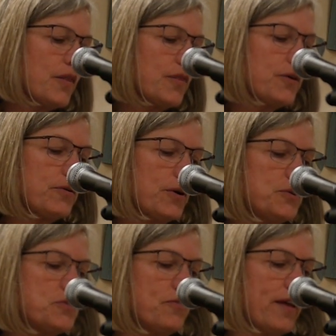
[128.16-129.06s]
The
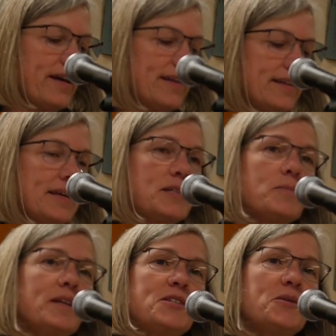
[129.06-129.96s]
crow's flight leads
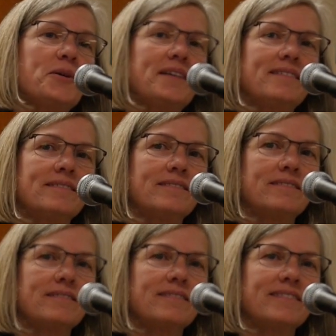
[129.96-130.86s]
me to it,
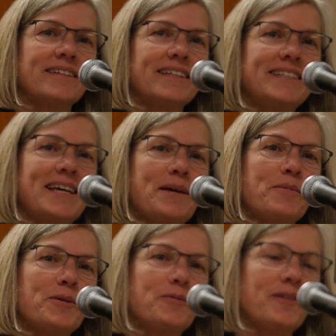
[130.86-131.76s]
day
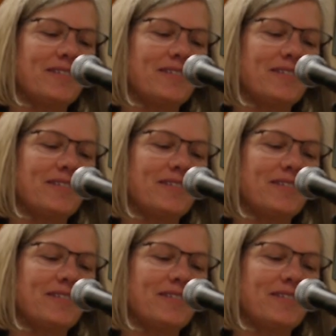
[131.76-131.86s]
moon.